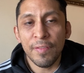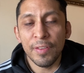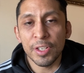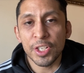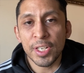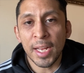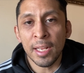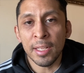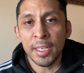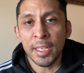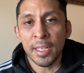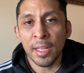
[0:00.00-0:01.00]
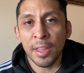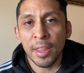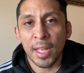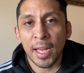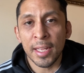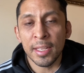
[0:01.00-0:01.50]
functionality
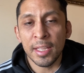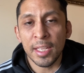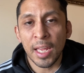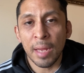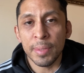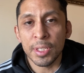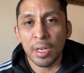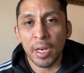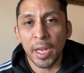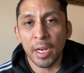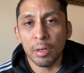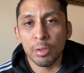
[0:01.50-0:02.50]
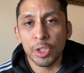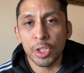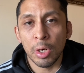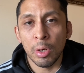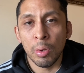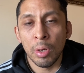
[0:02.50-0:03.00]
that the Amazon Echo
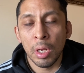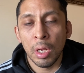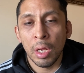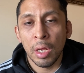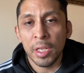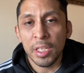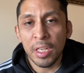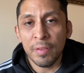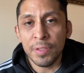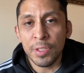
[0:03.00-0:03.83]
Show gives